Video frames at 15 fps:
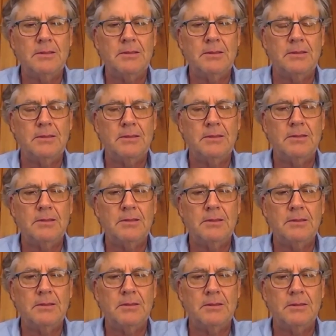
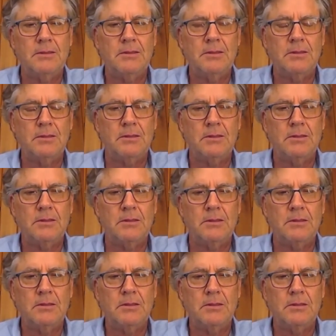
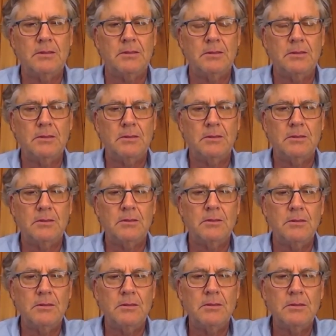
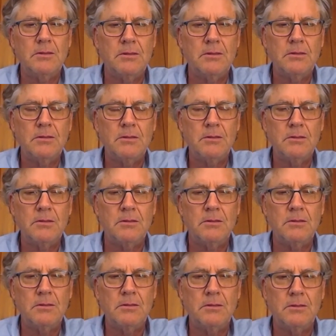
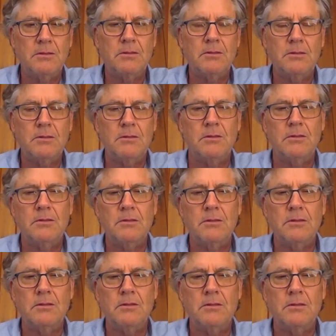
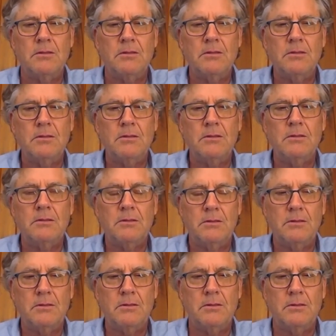
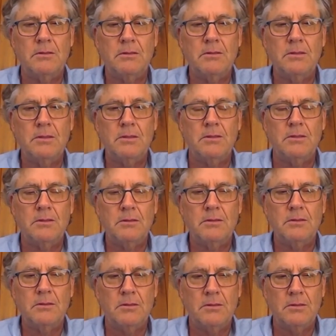
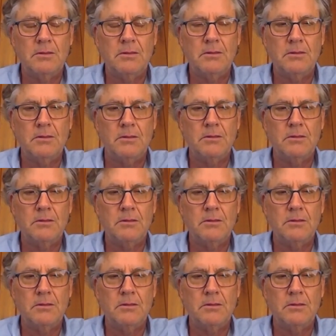This person isn't speaking.